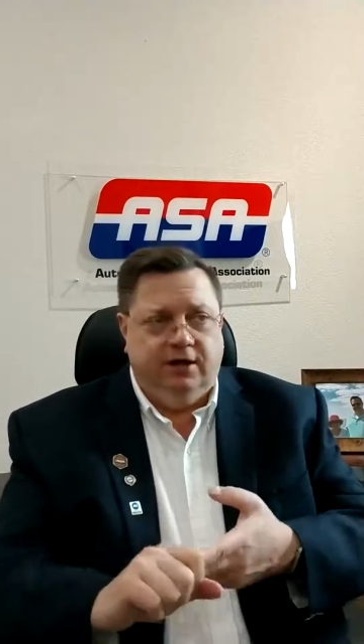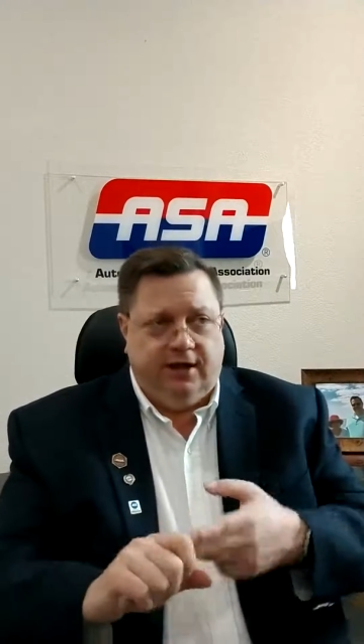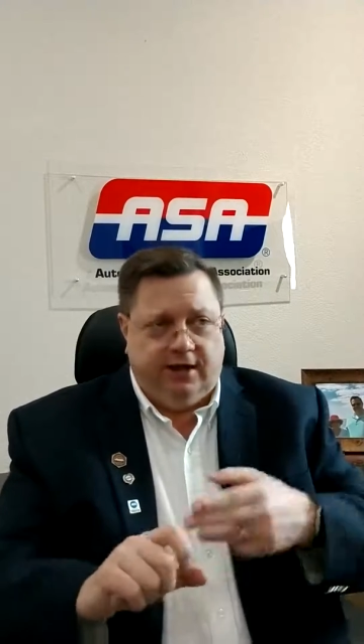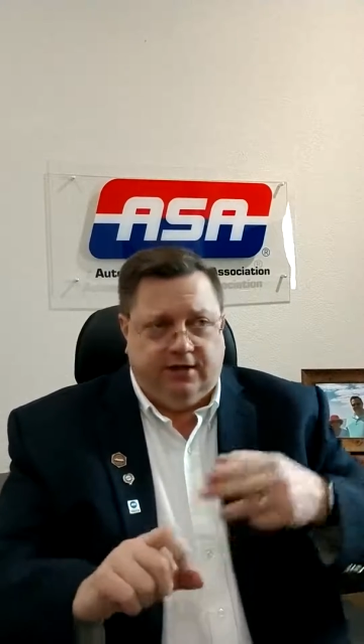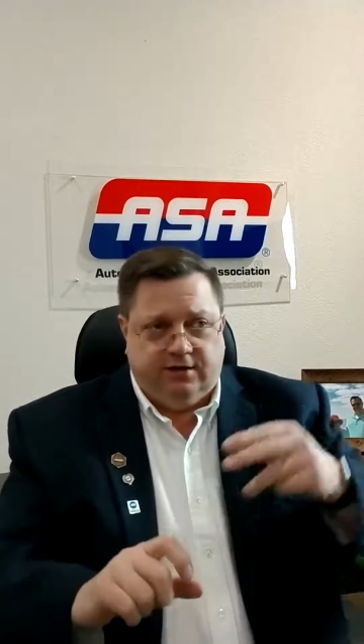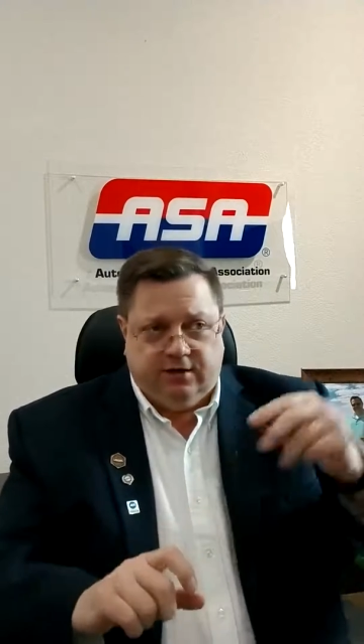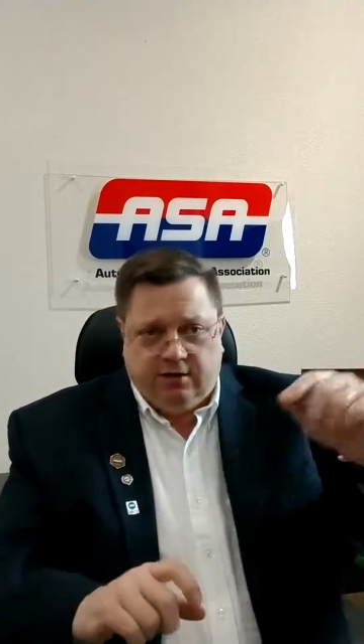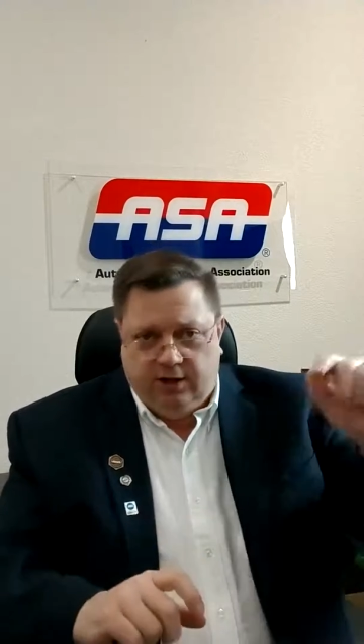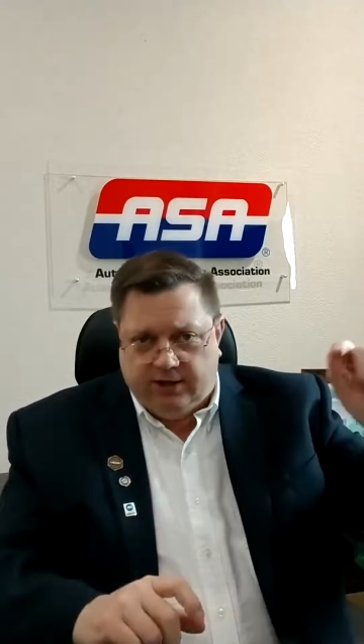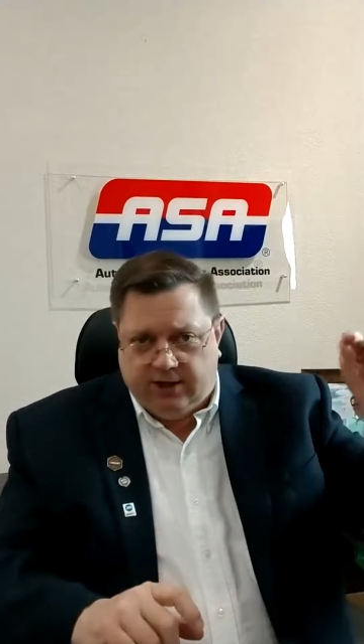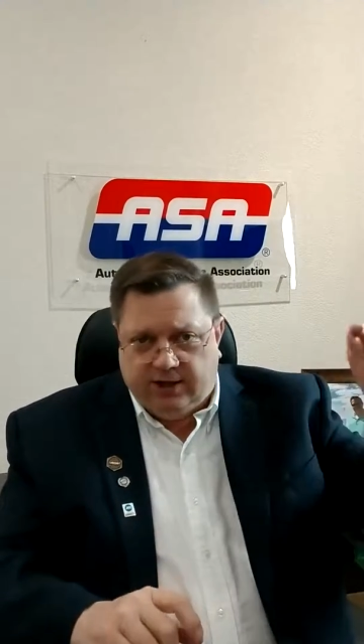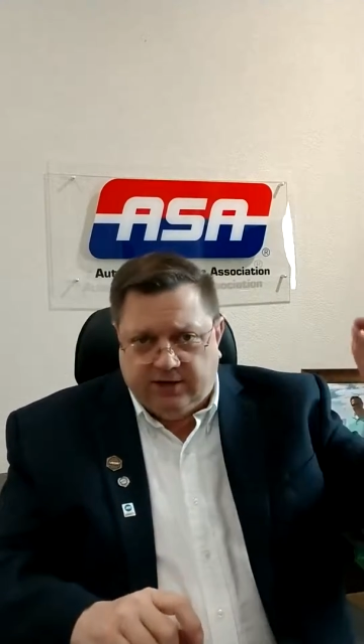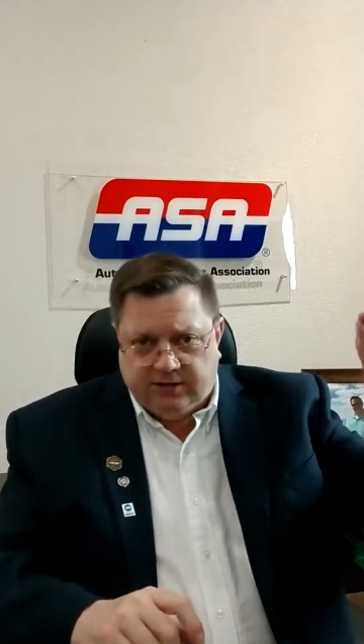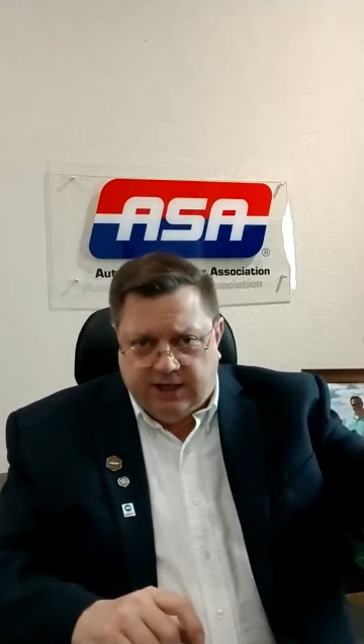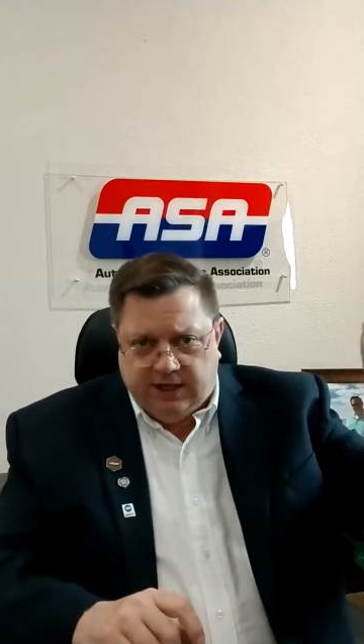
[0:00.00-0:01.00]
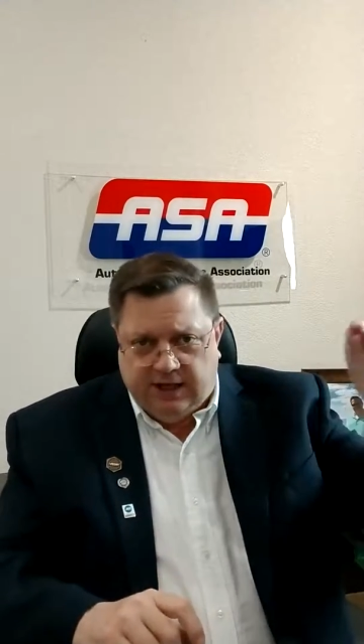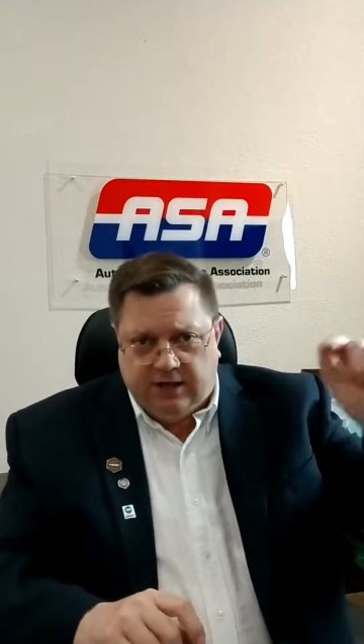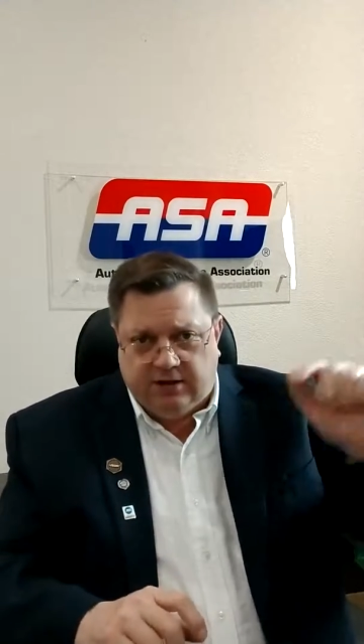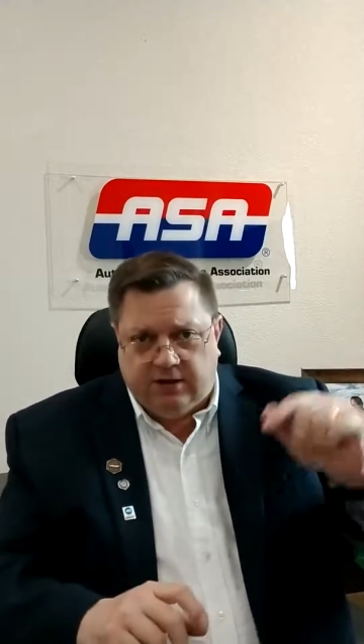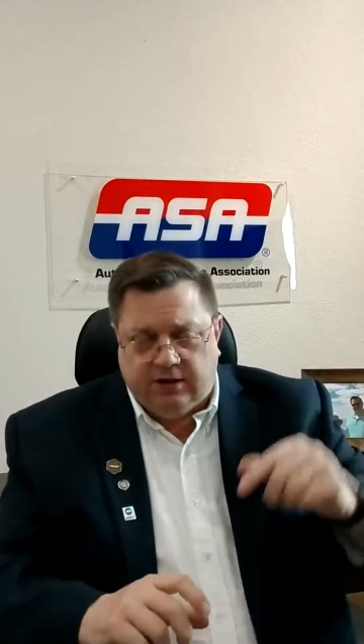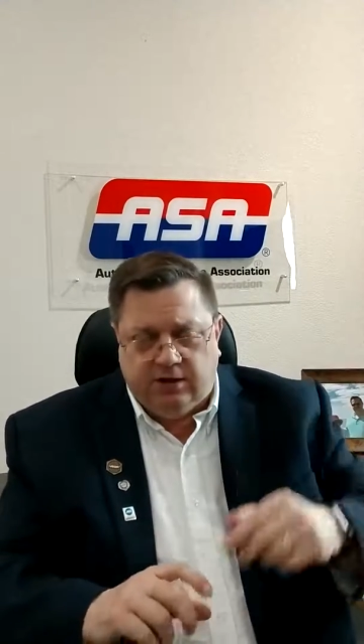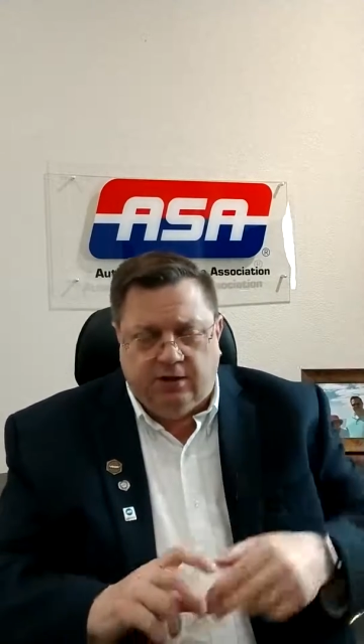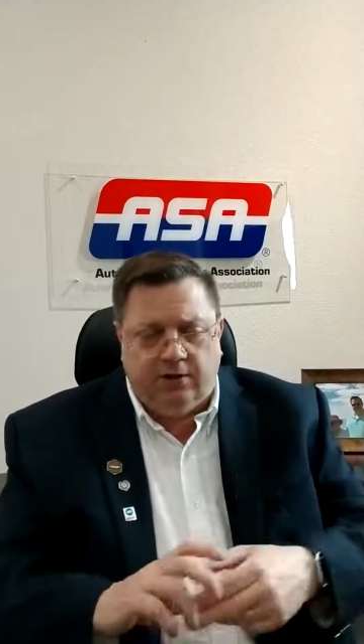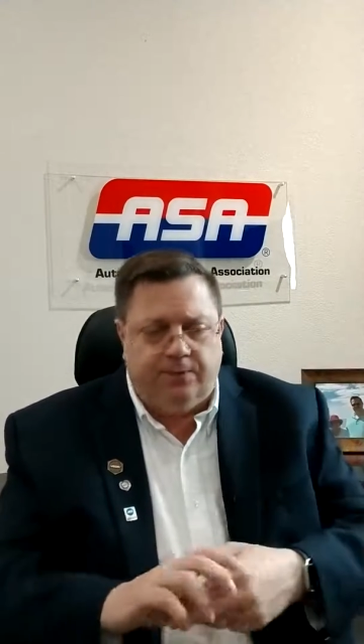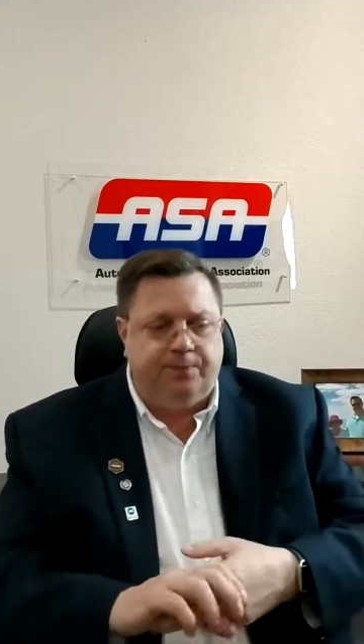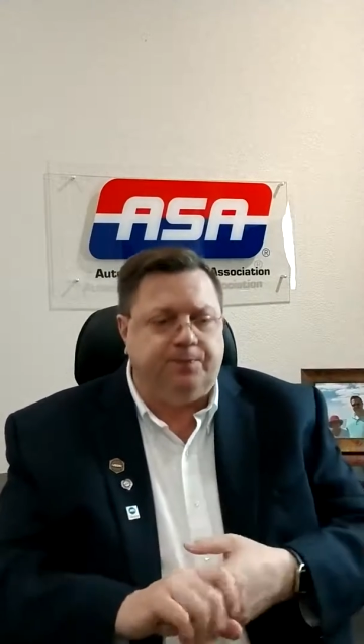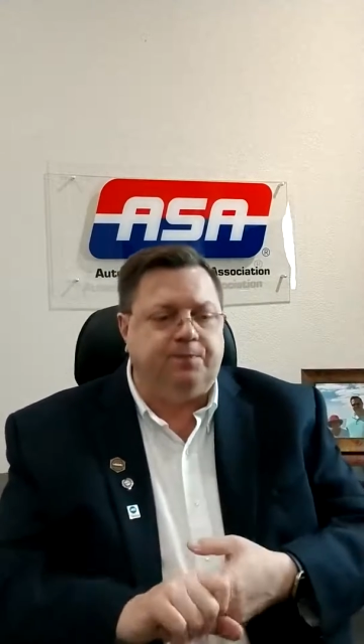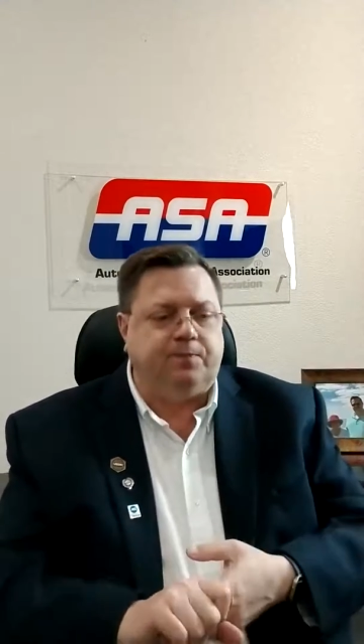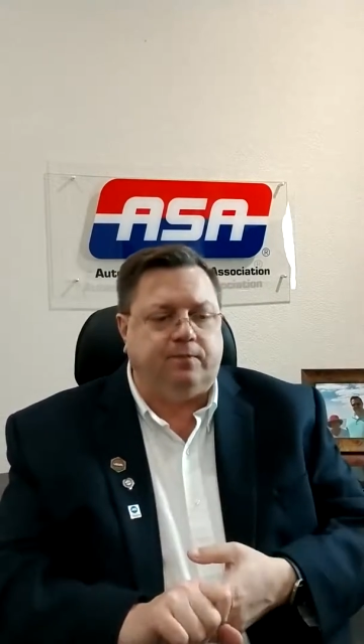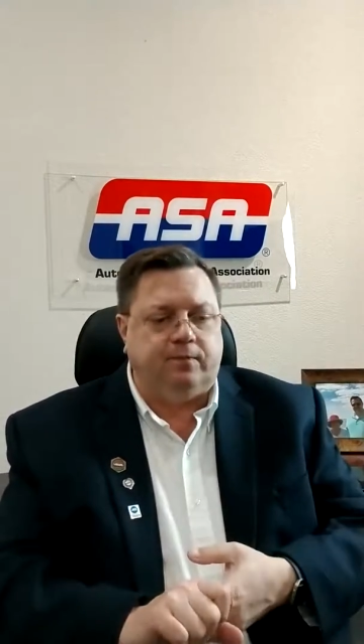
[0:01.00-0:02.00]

and click on Taking the Hill,